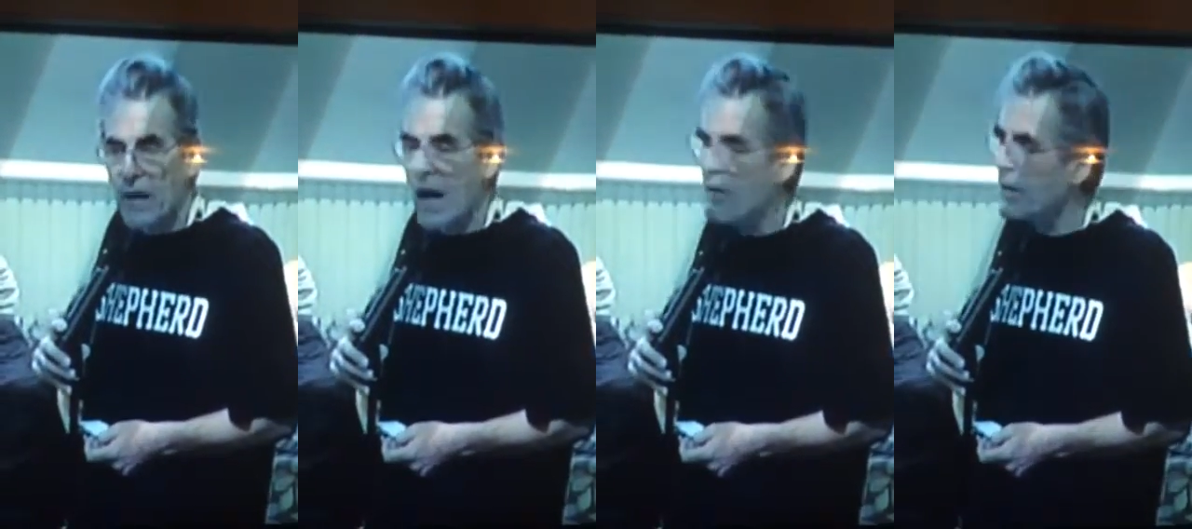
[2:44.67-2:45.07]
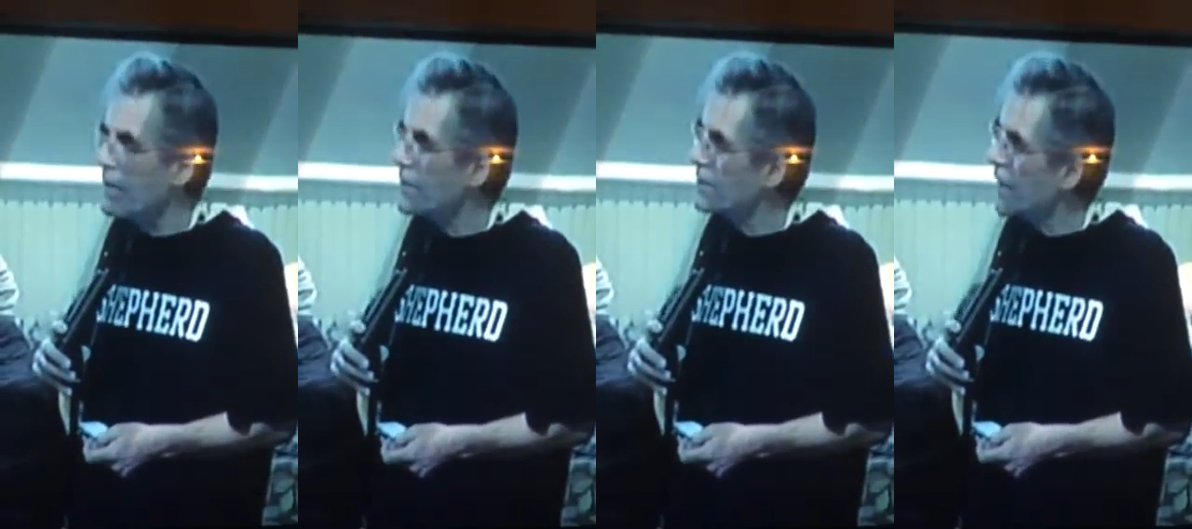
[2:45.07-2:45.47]

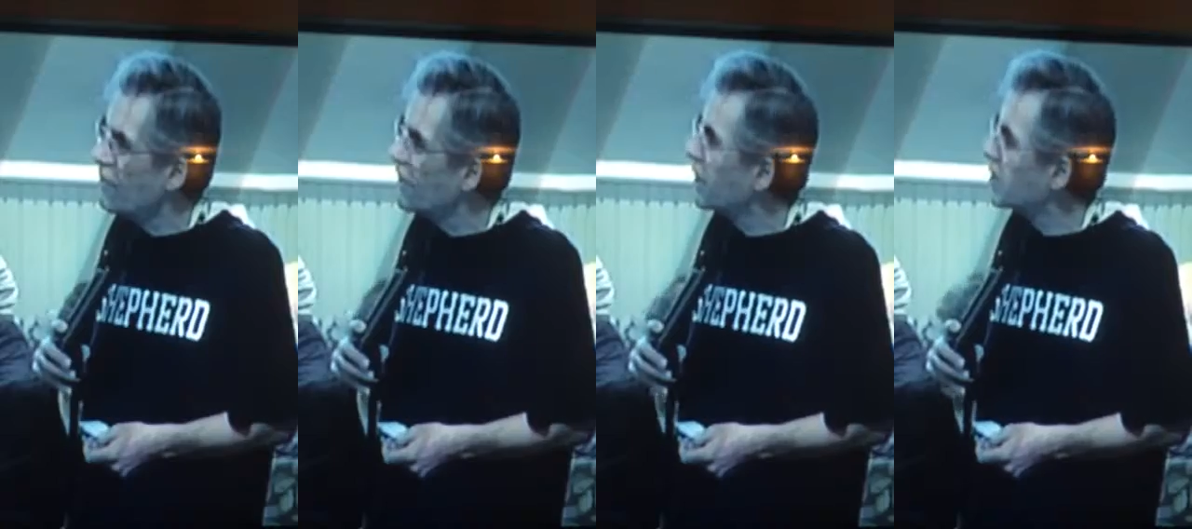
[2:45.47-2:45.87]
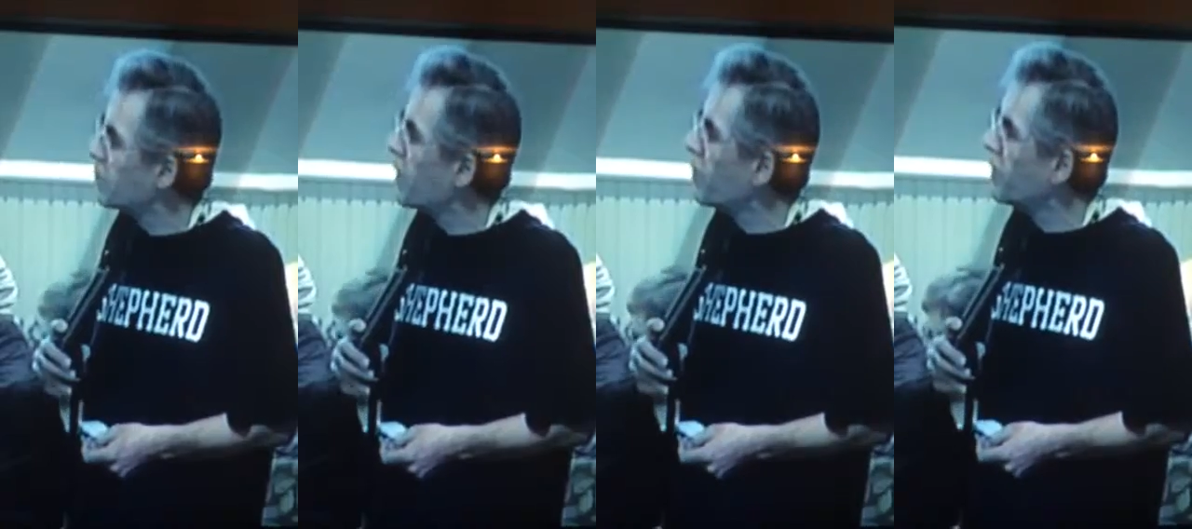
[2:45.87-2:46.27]
outed as having
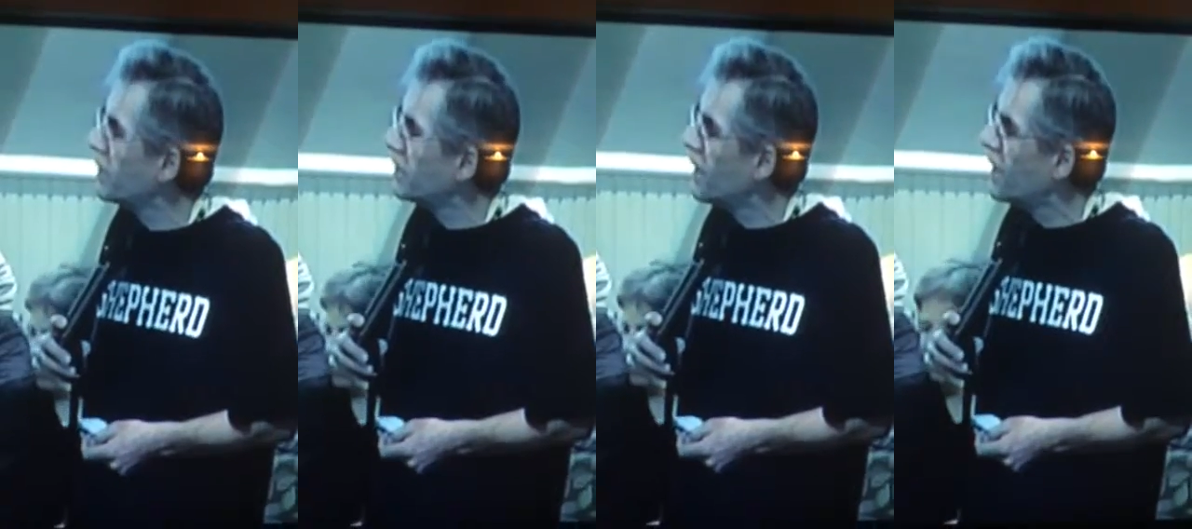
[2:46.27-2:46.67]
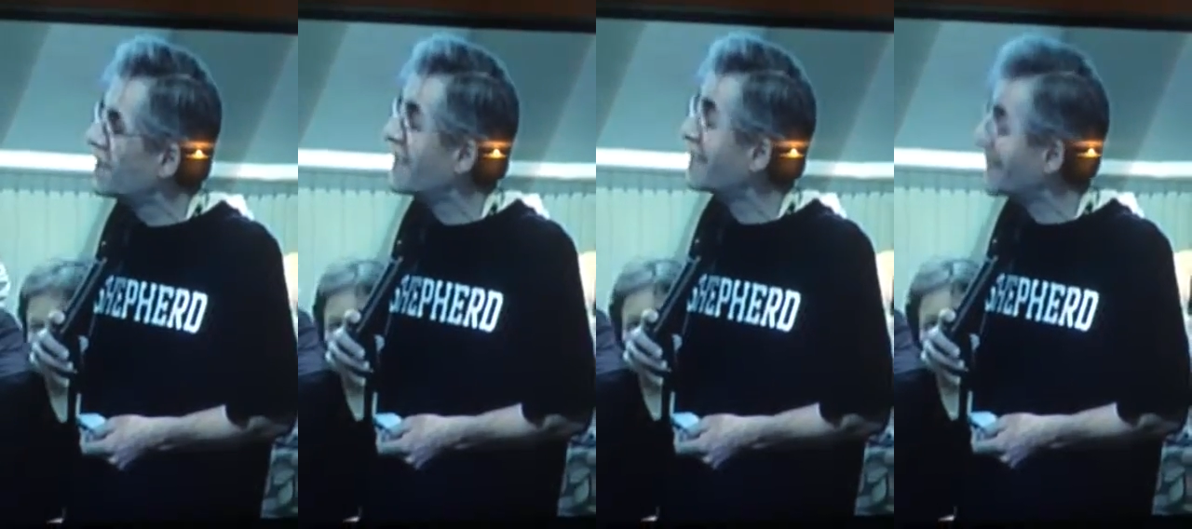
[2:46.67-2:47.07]
experimented
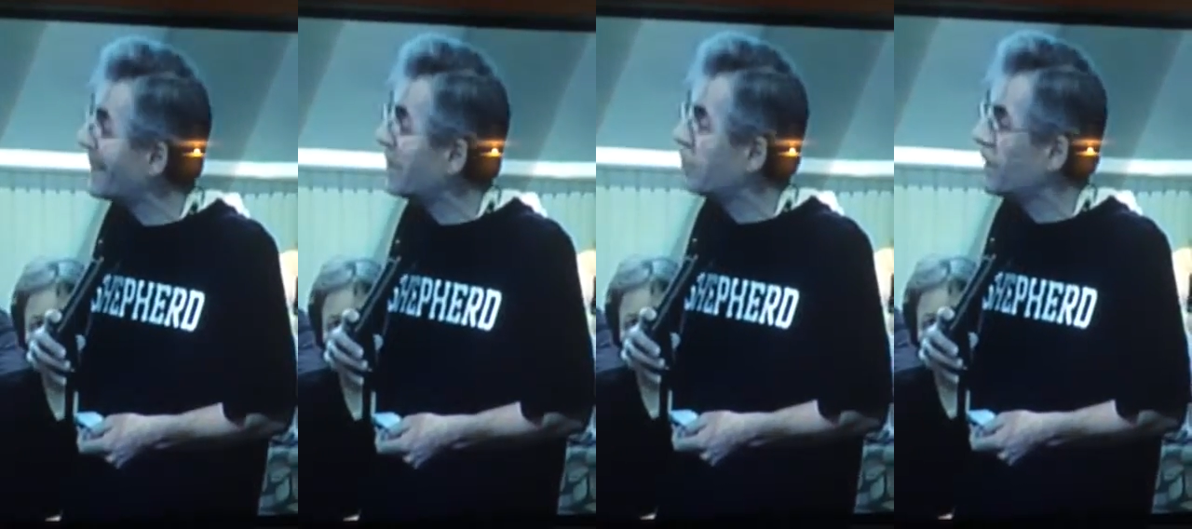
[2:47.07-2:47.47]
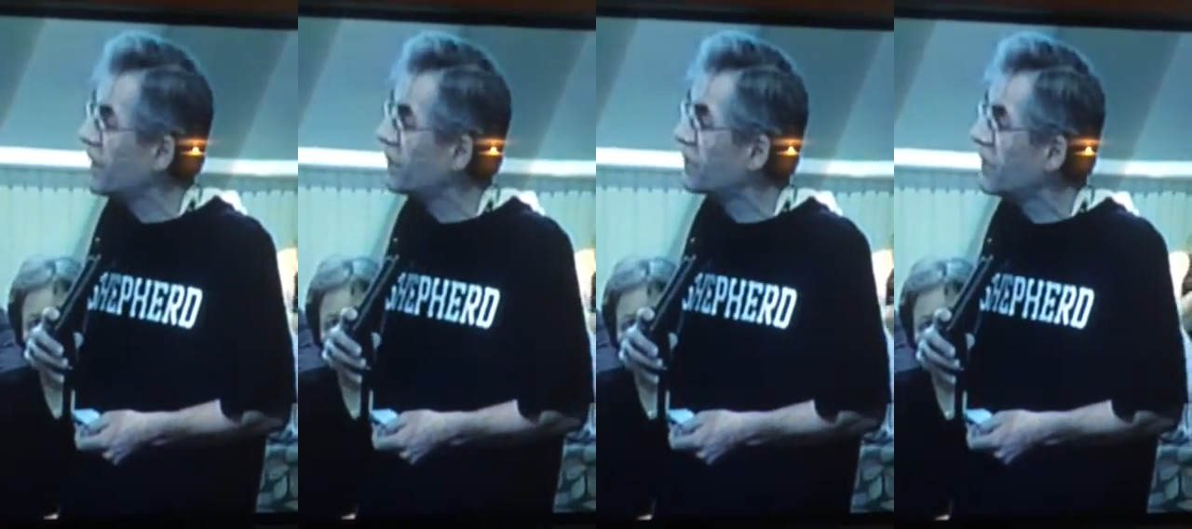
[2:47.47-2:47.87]
on us as guinea
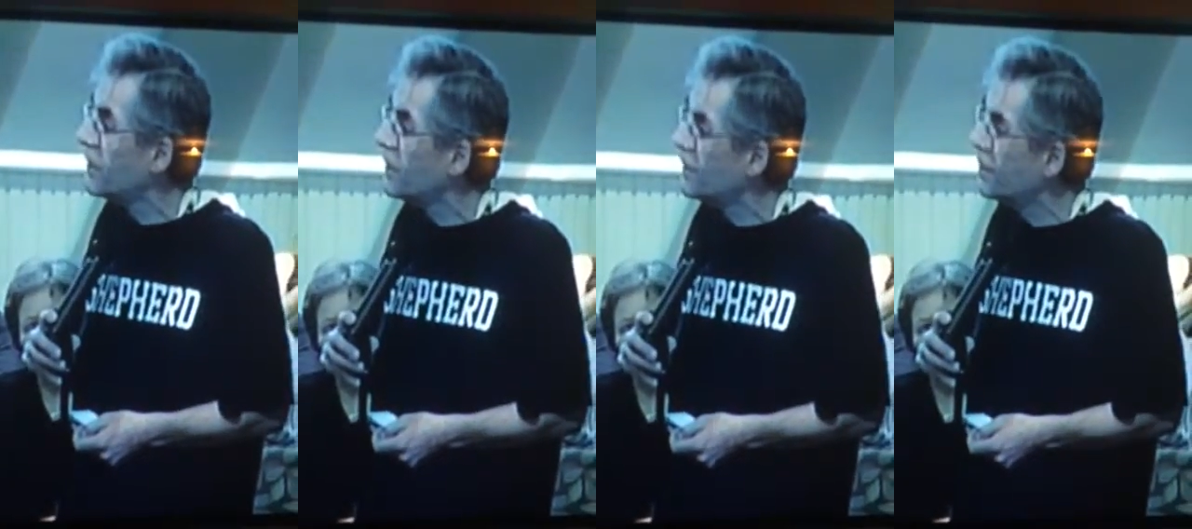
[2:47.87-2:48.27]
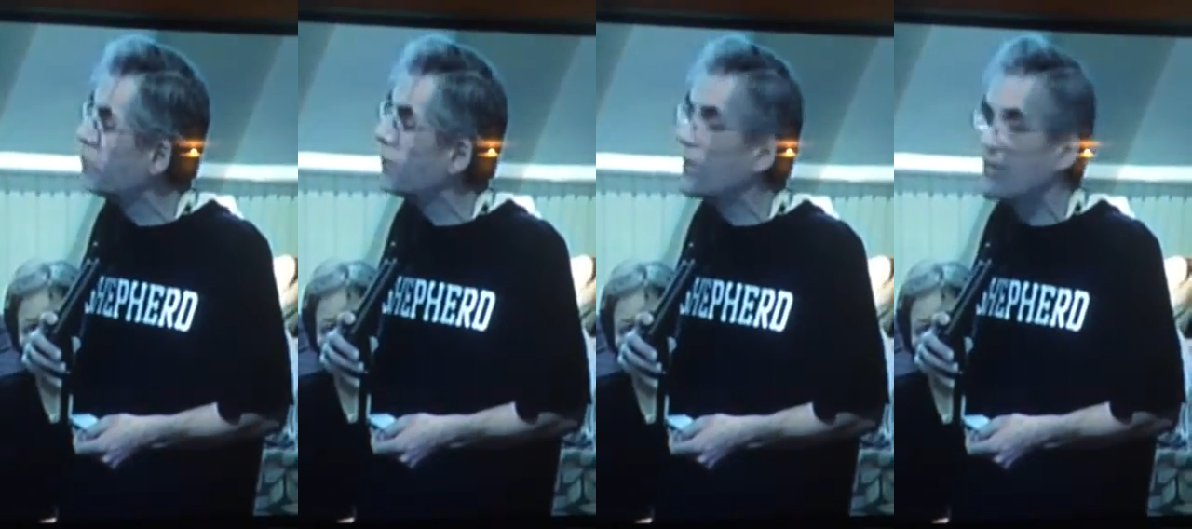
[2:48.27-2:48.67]
pigs,
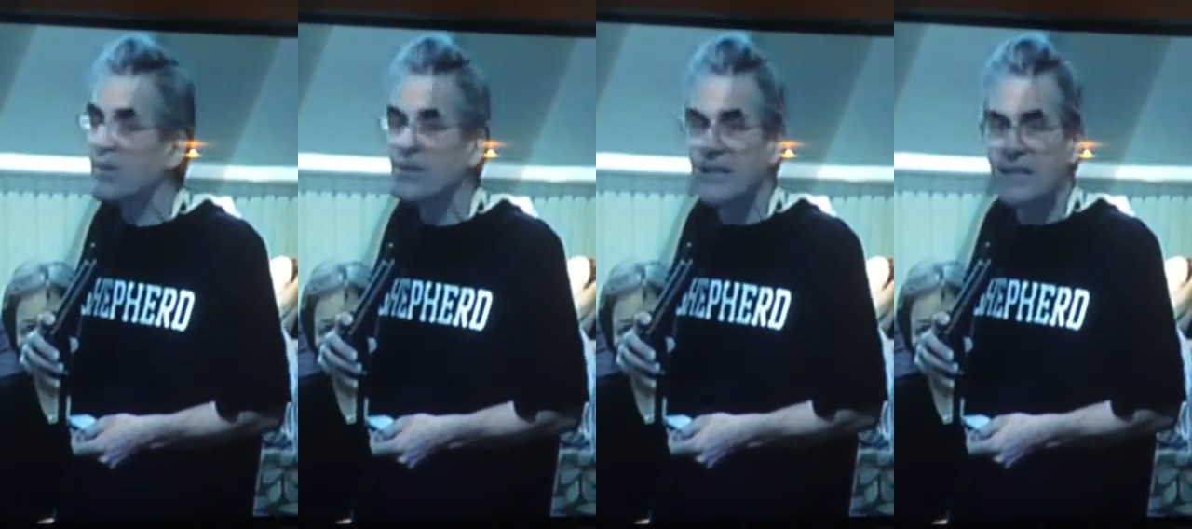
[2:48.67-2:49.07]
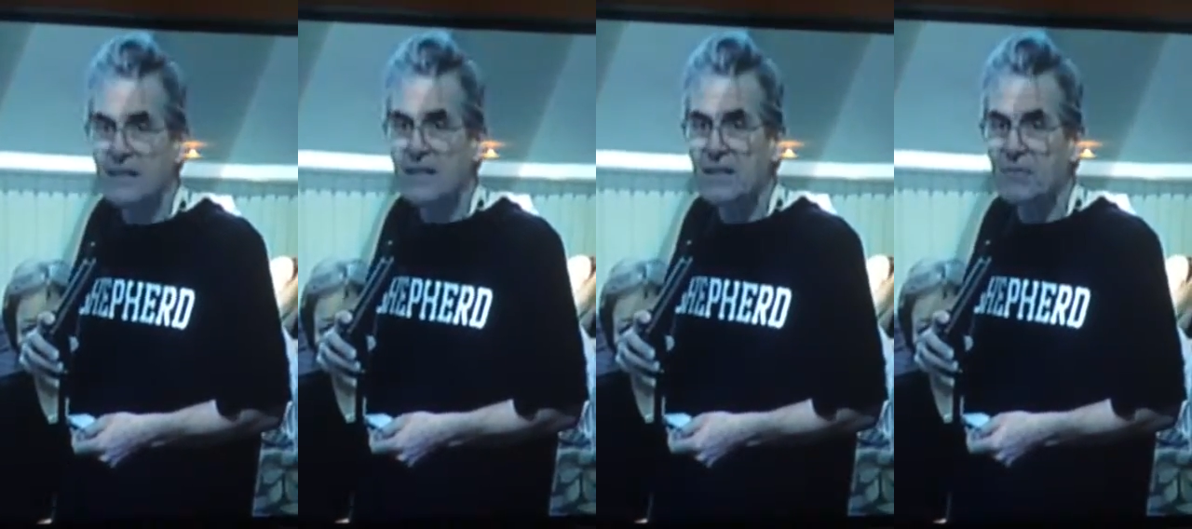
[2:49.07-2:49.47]
didn't put us into the
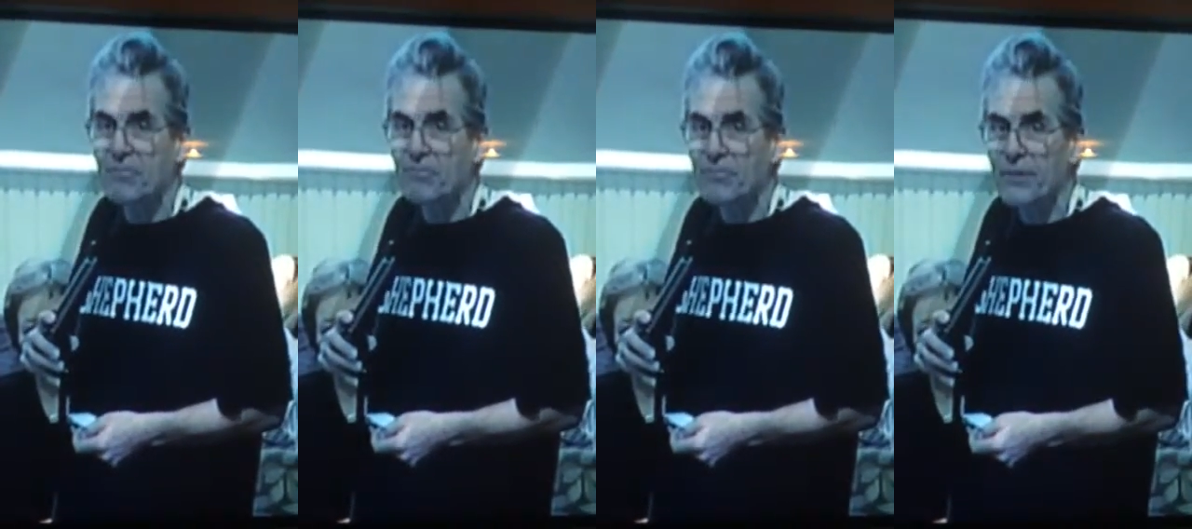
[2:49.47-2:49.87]
system.